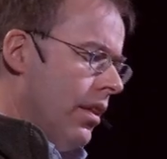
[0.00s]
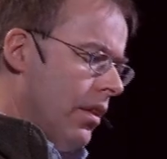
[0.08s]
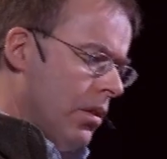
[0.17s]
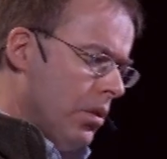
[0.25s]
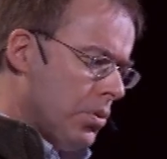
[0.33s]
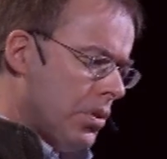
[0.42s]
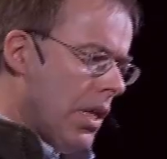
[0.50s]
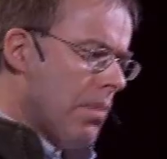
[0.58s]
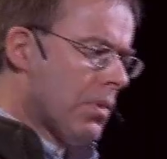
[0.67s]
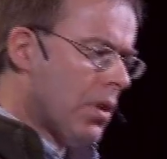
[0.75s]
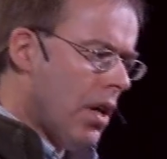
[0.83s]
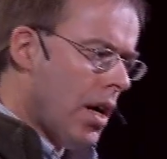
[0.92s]
Those
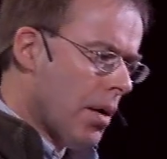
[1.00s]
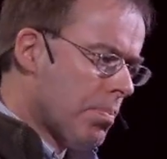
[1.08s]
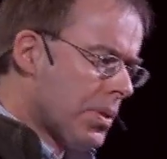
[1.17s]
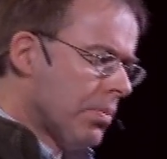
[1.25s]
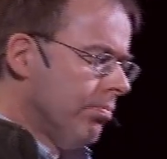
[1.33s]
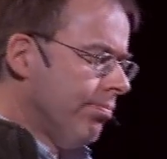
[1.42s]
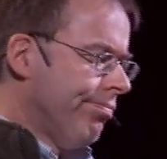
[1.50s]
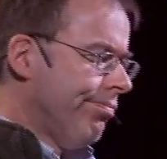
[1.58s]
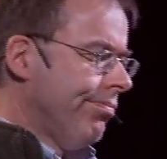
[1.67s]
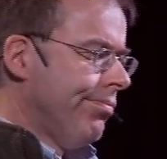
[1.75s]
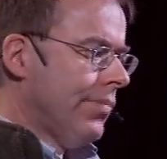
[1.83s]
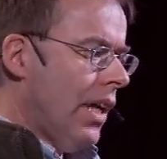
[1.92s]
same crops
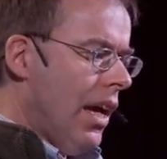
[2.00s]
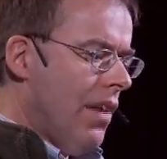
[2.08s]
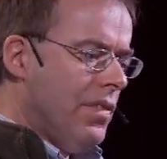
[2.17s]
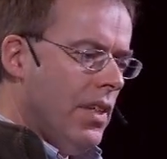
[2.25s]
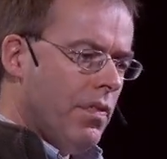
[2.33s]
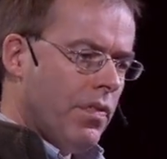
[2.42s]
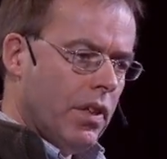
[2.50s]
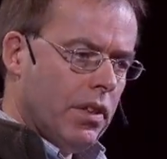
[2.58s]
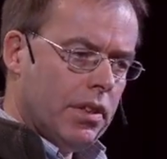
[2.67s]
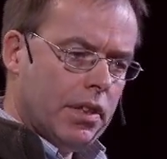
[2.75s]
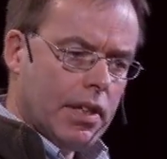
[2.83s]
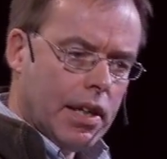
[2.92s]
have
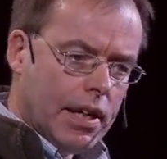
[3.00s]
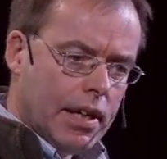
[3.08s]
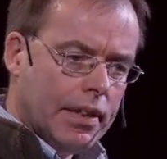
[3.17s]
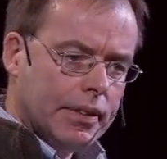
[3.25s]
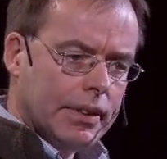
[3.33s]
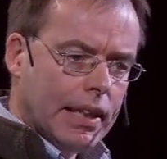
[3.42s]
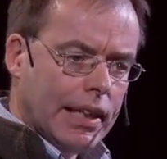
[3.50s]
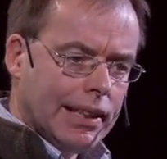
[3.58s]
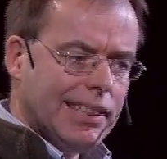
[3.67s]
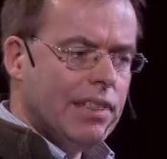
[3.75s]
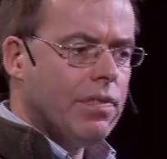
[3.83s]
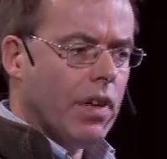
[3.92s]
different
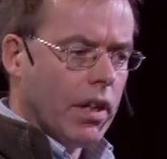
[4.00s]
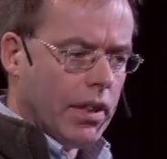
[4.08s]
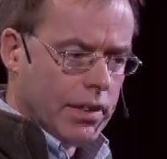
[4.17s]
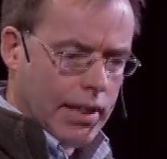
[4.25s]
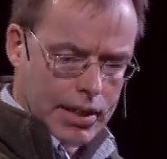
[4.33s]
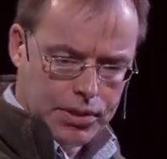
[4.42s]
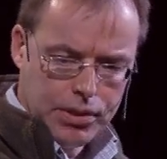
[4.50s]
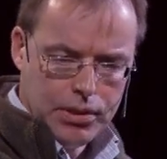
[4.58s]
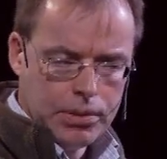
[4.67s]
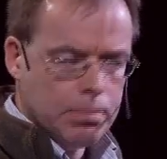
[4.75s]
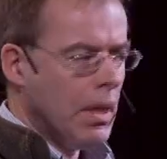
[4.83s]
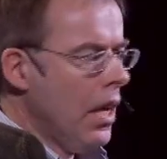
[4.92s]
leaf
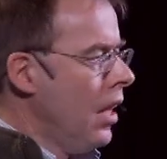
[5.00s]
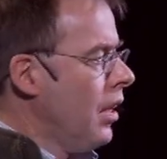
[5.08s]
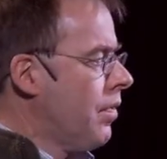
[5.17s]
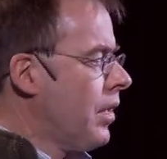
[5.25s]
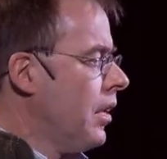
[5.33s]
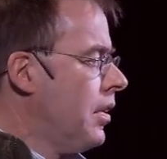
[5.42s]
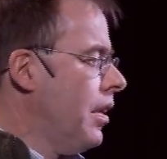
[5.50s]
architectures. They've got